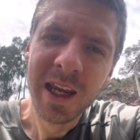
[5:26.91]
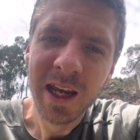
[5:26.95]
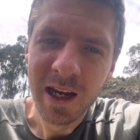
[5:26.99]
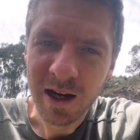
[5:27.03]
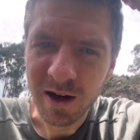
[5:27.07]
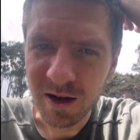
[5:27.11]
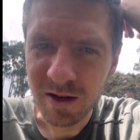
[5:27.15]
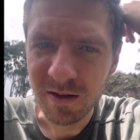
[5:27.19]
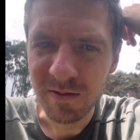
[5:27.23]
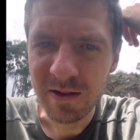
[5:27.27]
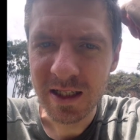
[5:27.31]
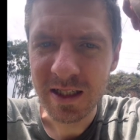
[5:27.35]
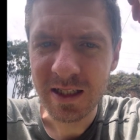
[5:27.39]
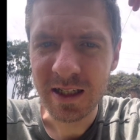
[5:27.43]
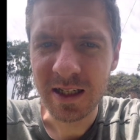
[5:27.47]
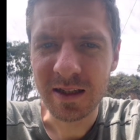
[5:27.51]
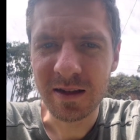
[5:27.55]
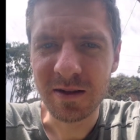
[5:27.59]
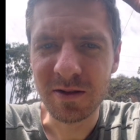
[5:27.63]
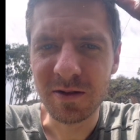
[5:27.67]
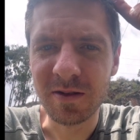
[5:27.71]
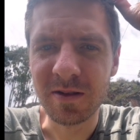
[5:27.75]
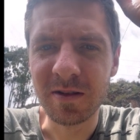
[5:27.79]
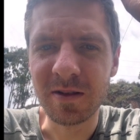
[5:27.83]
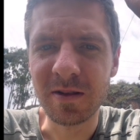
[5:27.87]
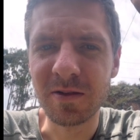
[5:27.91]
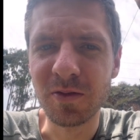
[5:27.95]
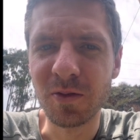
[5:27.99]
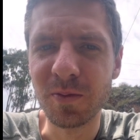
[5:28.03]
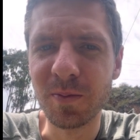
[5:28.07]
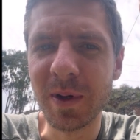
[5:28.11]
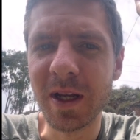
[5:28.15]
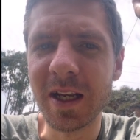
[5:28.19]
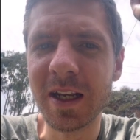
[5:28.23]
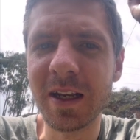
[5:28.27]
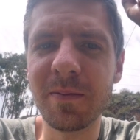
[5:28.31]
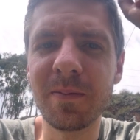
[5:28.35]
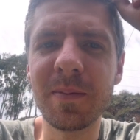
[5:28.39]
I always had too
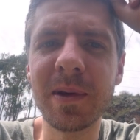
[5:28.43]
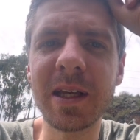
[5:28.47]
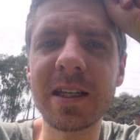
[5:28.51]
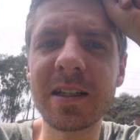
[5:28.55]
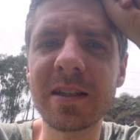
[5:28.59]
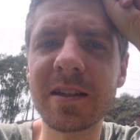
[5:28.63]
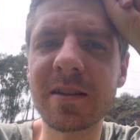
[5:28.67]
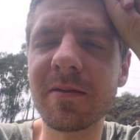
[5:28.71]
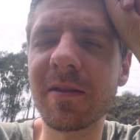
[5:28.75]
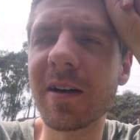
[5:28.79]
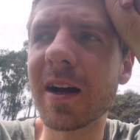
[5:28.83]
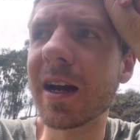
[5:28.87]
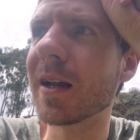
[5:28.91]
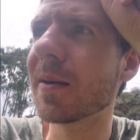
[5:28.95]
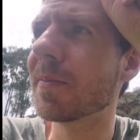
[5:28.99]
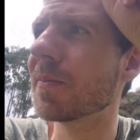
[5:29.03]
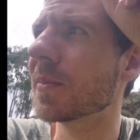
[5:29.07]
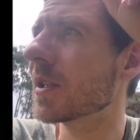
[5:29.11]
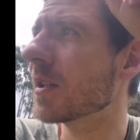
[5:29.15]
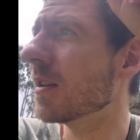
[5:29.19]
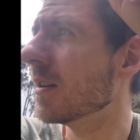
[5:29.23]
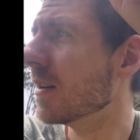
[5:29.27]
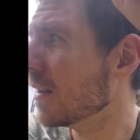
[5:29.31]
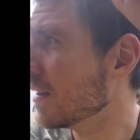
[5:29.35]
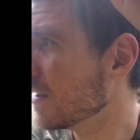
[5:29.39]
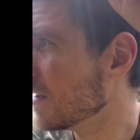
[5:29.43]
many mixed vibes